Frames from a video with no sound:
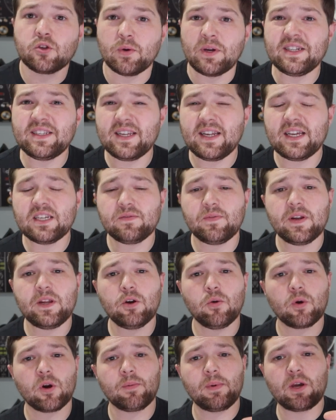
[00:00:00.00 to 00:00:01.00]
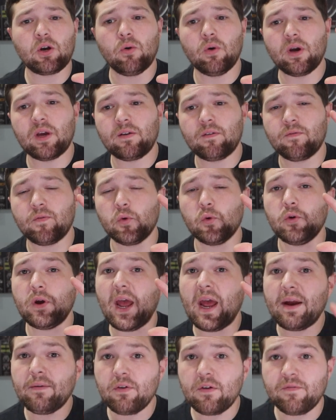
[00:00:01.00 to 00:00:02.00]
So in today's video, we're gonna be going through
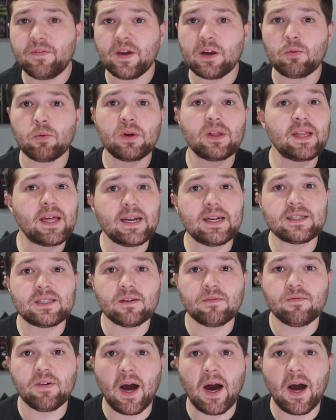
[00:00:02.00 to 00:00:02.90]
everything related to